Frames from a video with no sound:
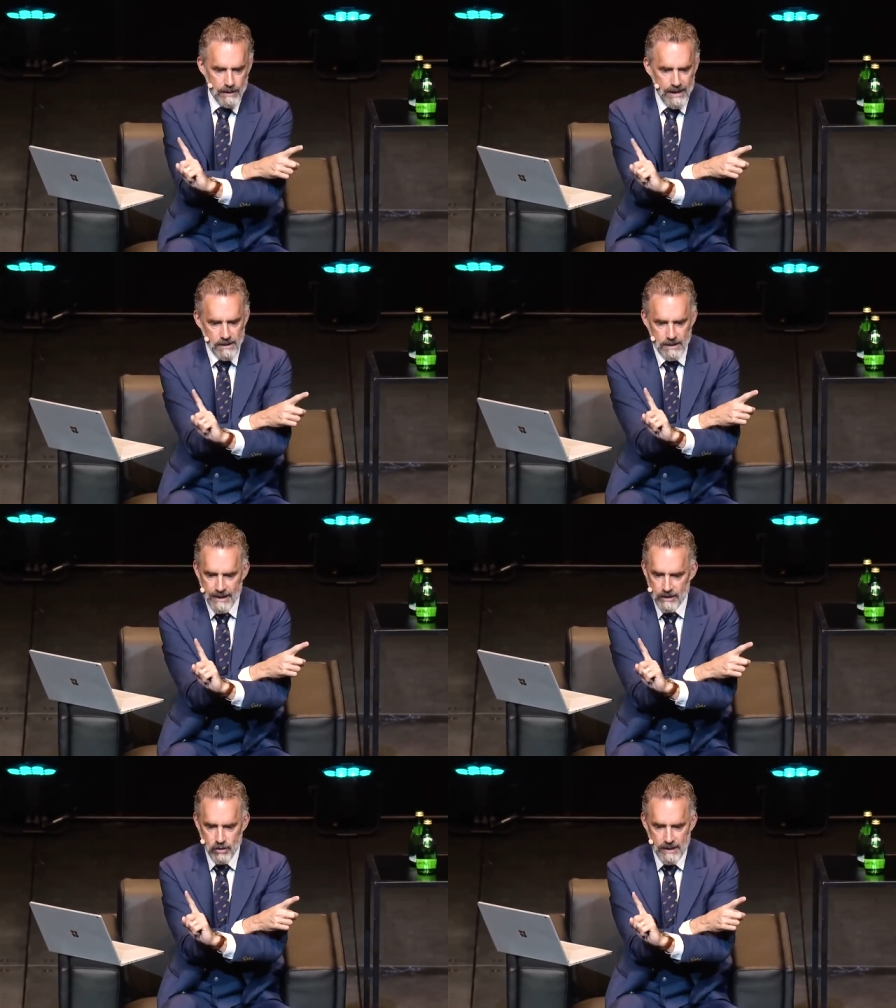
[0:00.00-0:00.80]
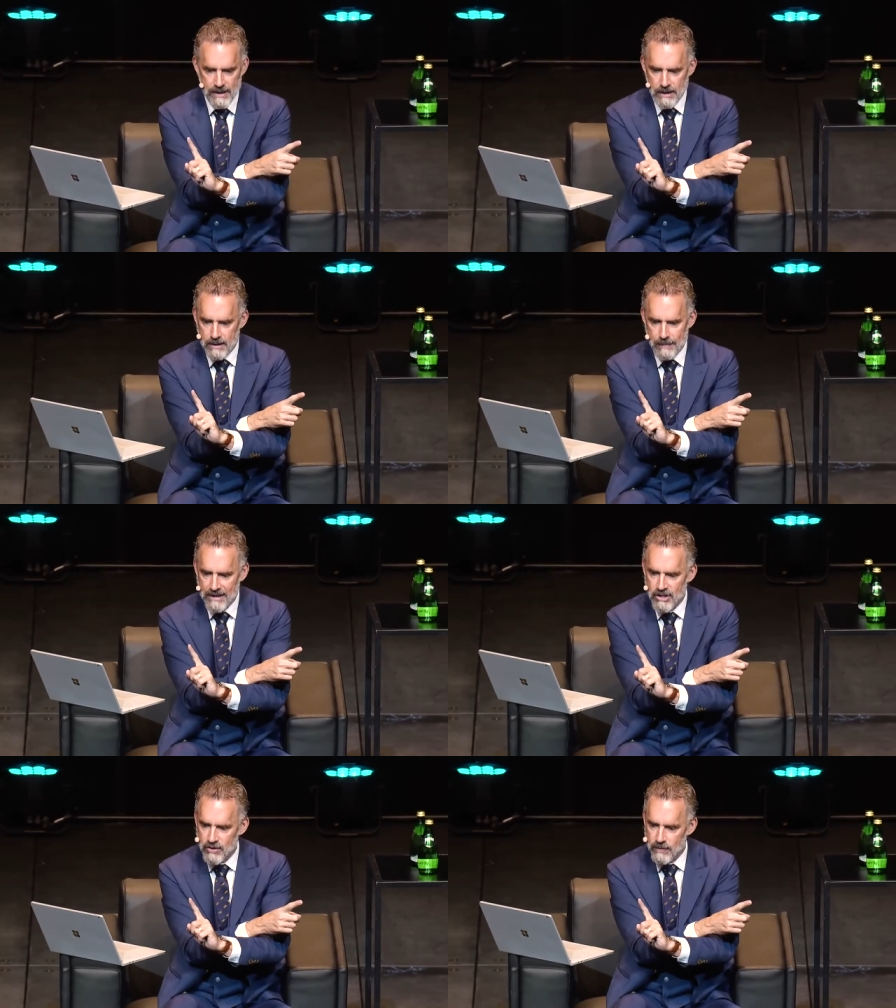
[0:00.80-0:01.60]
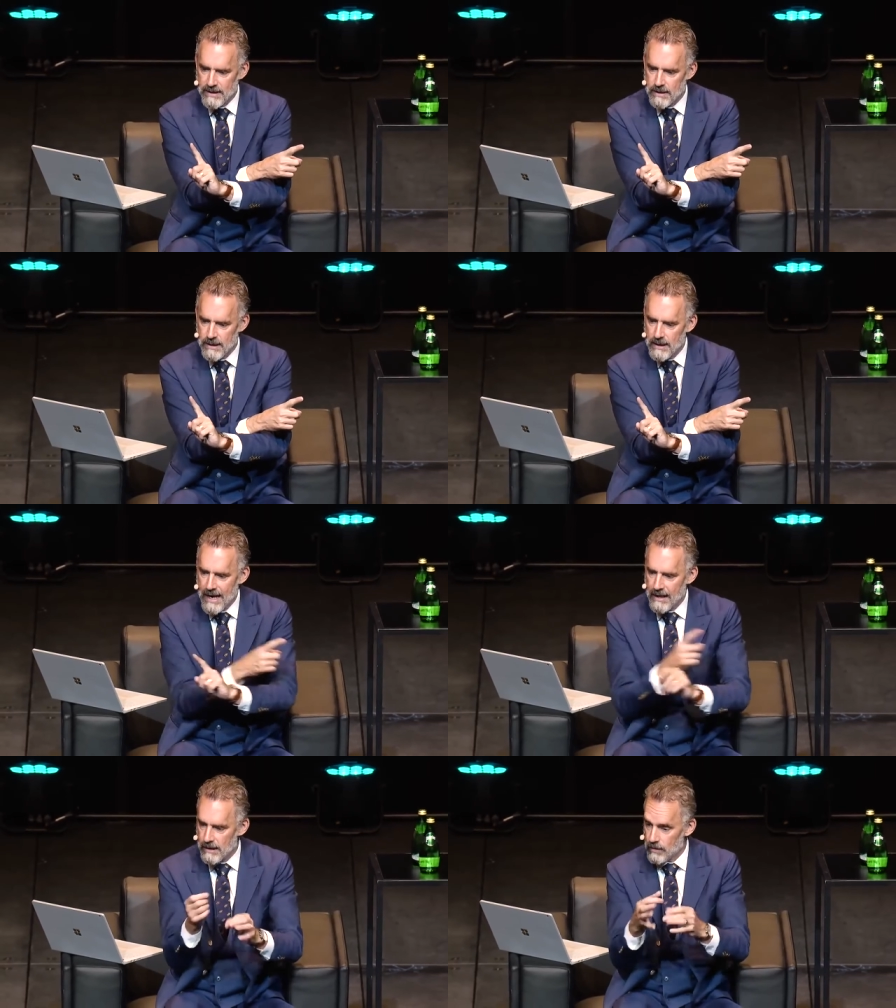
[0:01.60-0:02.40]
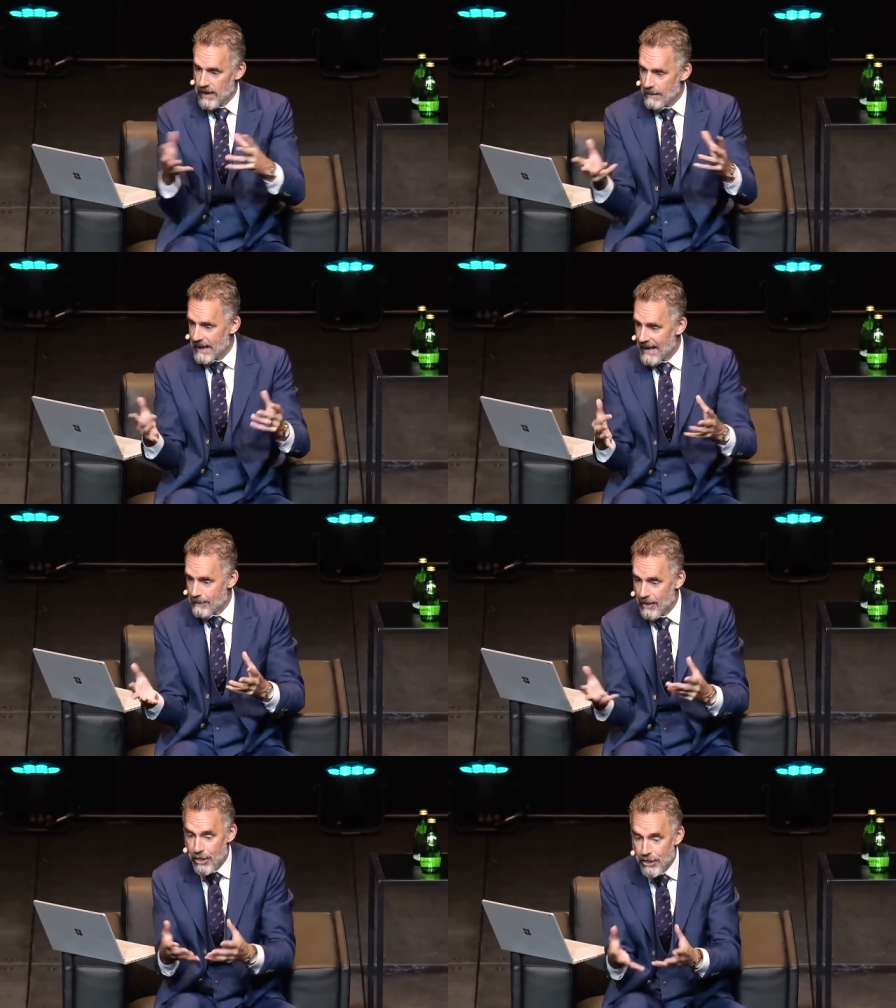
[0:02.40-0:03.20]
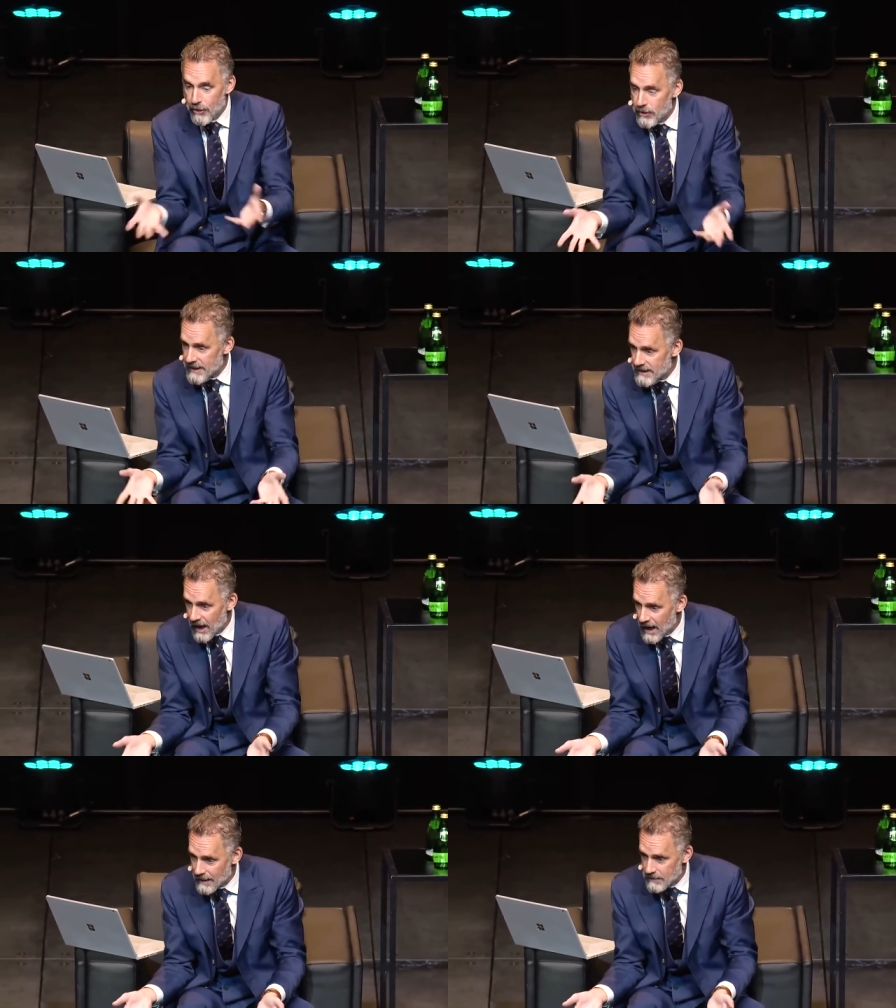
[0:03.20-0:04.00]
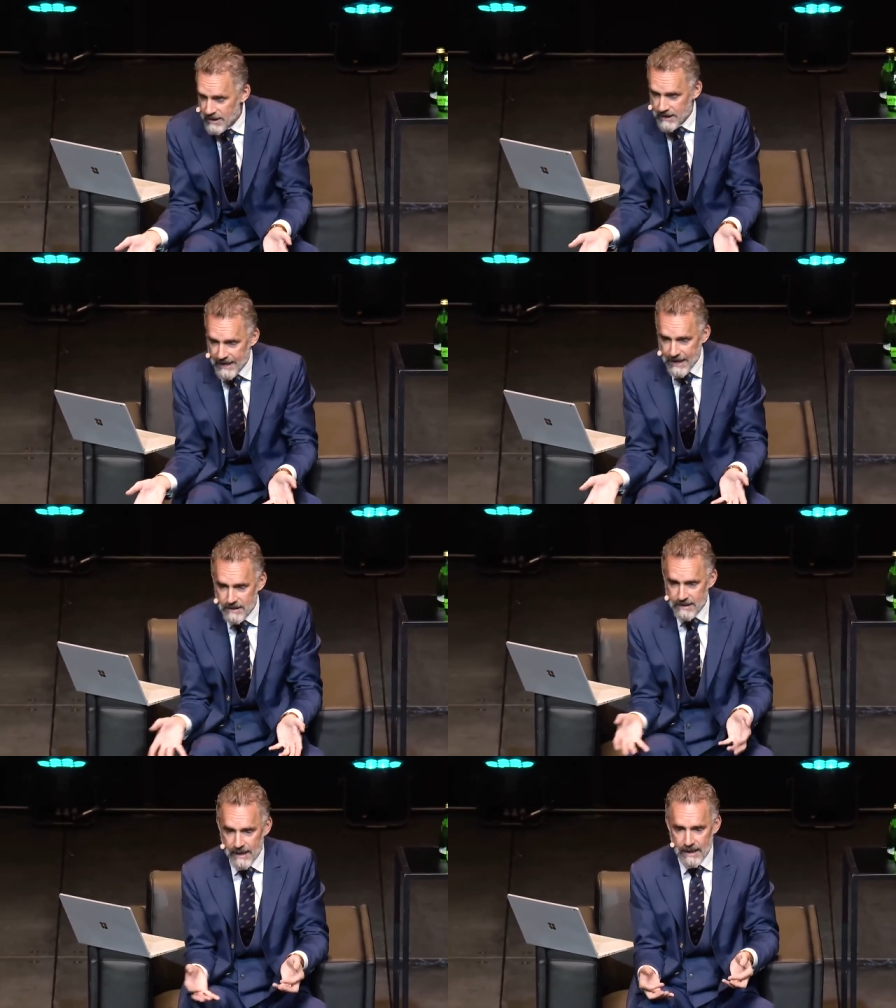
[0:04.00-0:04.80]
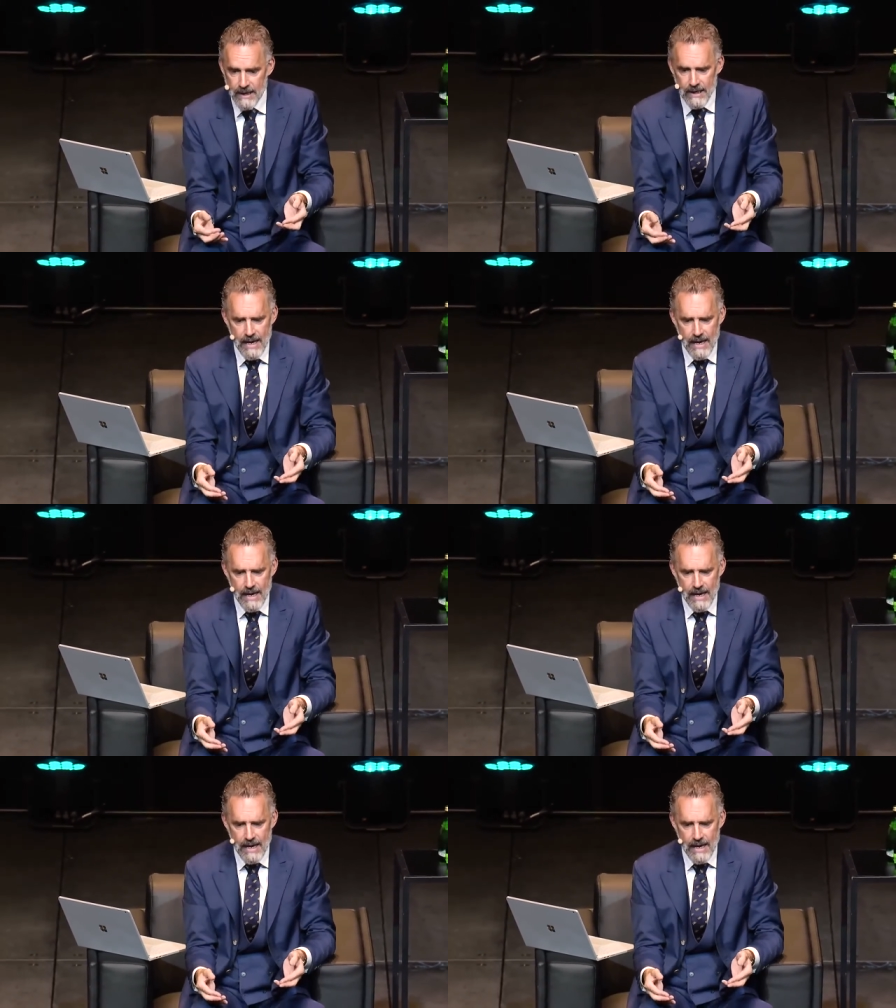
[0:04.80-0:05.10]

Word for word: intellectually incommensurate. And, you know, that might happen thirty times in the essay.